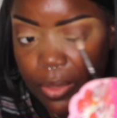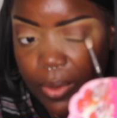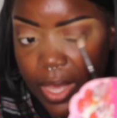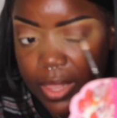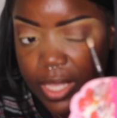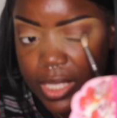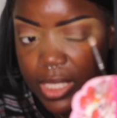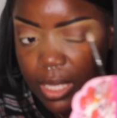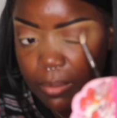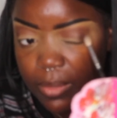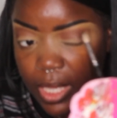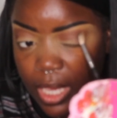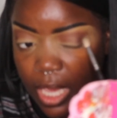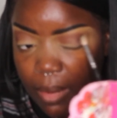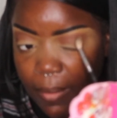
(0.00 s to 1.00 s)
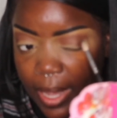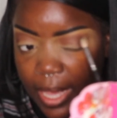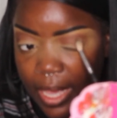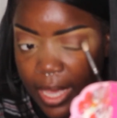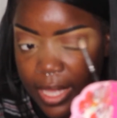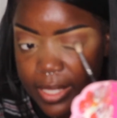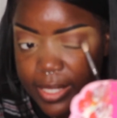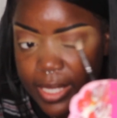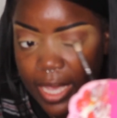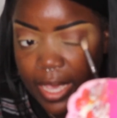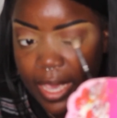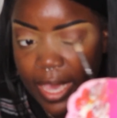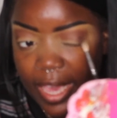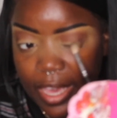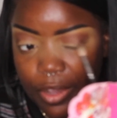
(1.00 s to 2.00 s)
and then something in my head say,
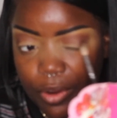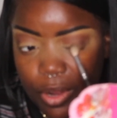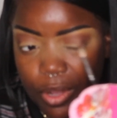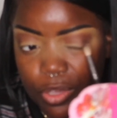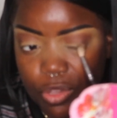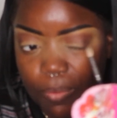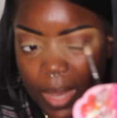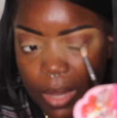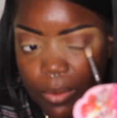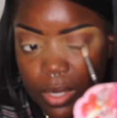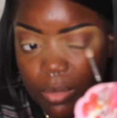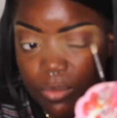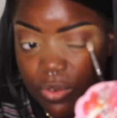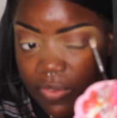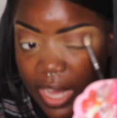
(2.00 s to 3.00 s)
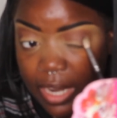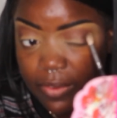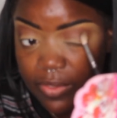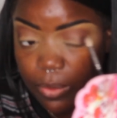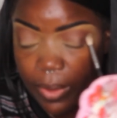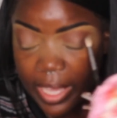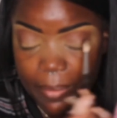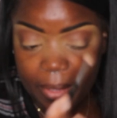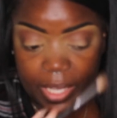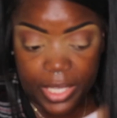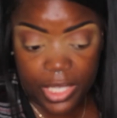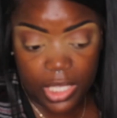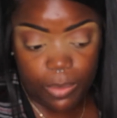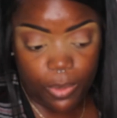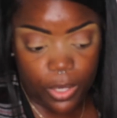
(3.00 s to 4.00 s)
hey girl, you might want to move out of the way, because
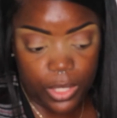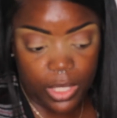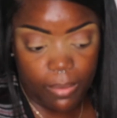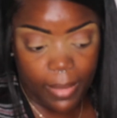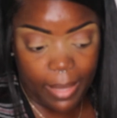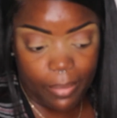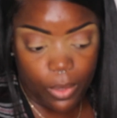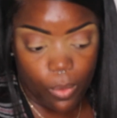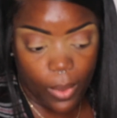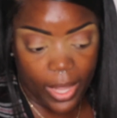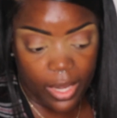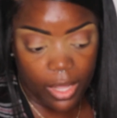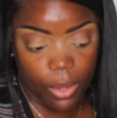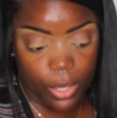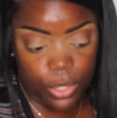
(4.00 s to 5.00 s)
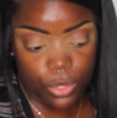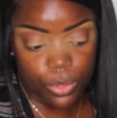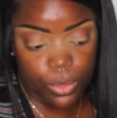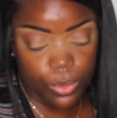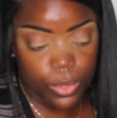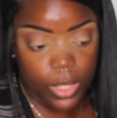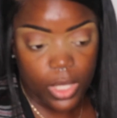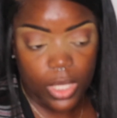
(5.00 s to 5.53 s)
this person might be waiting on you